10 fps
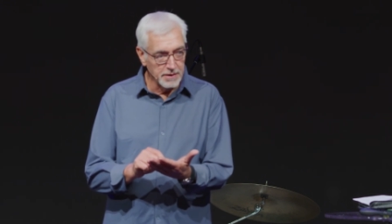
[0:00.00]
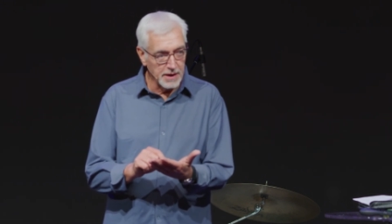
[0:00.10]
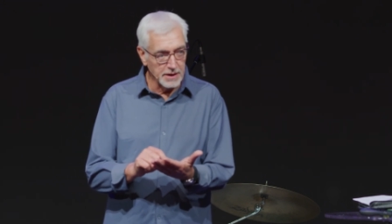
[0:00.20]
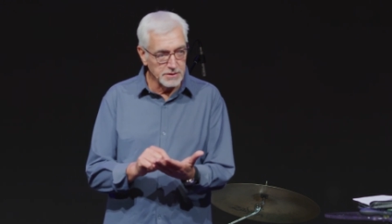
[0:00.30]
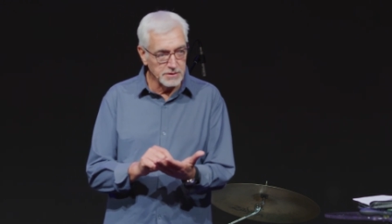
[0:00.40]

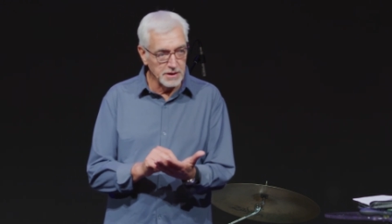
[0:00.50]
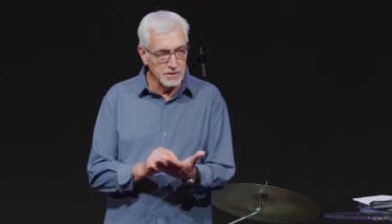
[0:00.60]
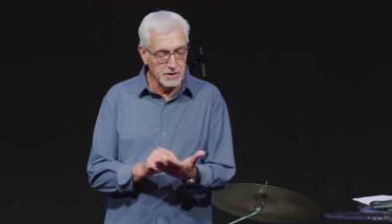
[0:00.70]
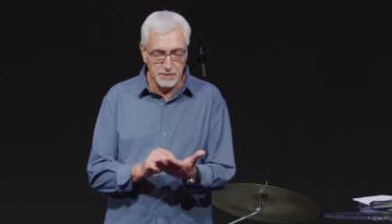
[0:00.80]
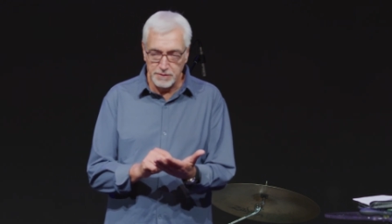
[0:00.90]
that it
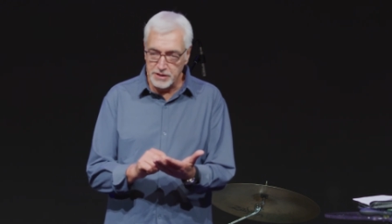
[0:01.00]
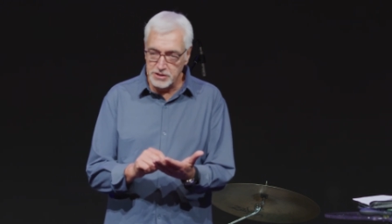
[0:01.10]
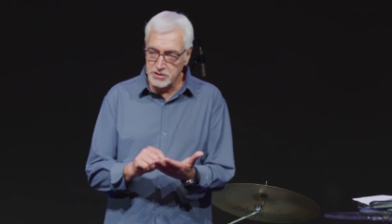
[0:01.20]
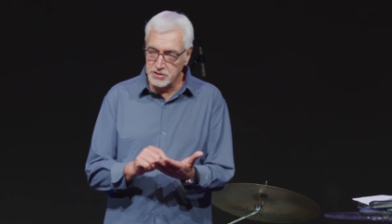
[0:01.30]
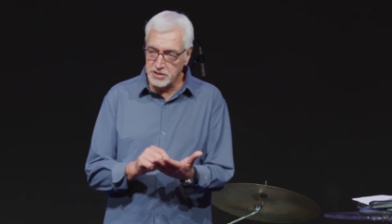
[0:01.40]
says in
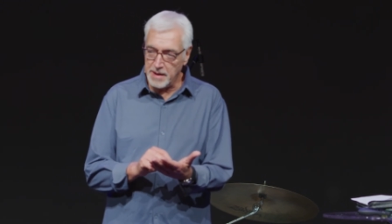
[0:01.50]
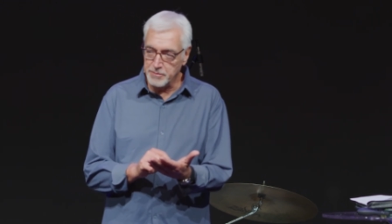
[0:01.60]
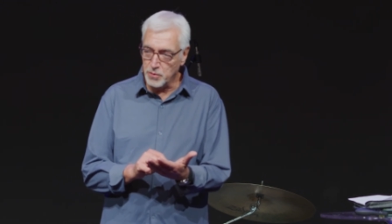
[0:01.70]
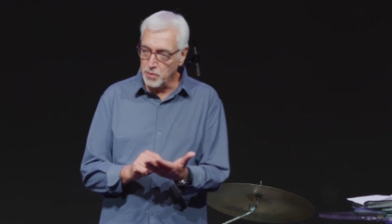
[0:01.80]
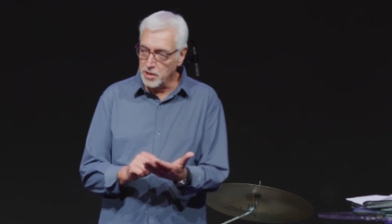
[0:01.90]
Ephesians
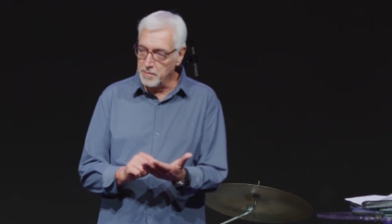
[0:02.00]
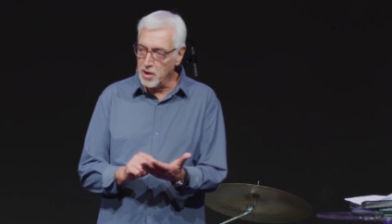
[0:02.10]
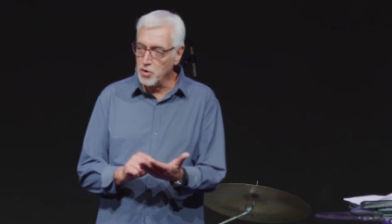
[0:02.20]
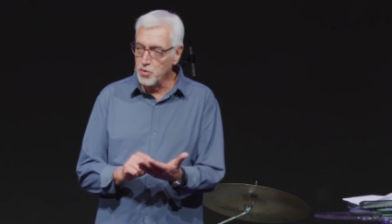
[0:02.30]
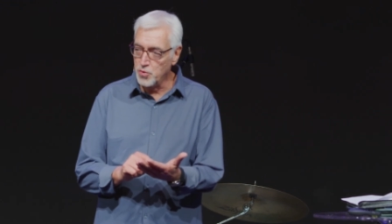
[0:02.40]
chapter 1
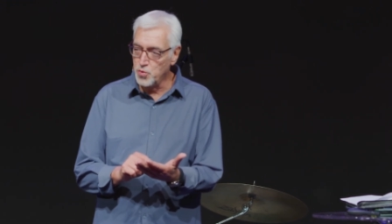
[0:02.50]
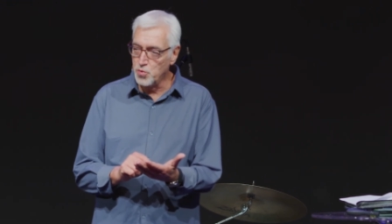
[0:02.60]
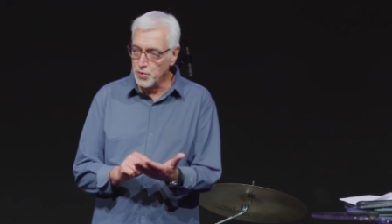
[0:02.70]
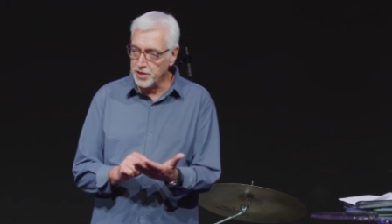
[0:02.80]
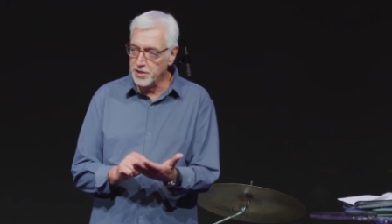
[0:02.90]
about who
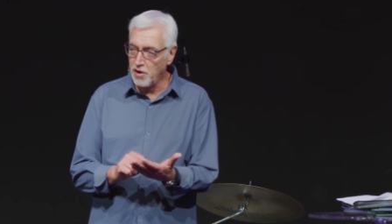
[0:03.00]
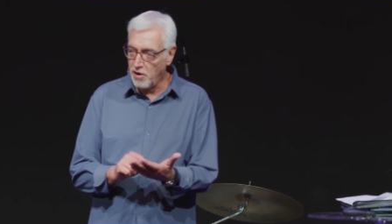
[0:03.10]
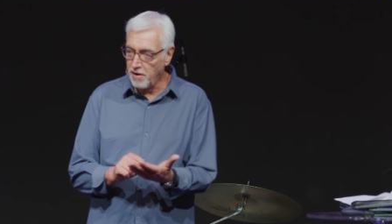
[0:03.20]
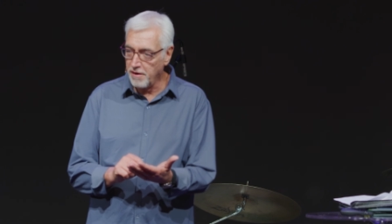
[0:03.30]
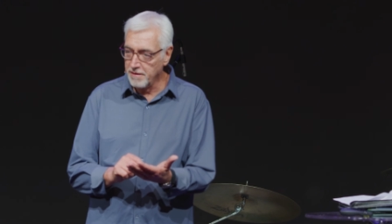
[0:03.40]
we
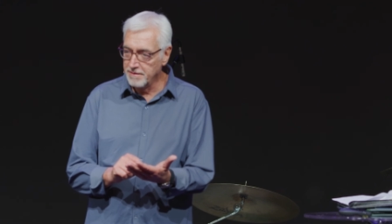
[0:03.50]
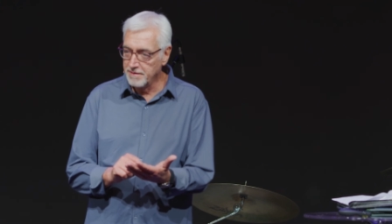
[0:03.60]
are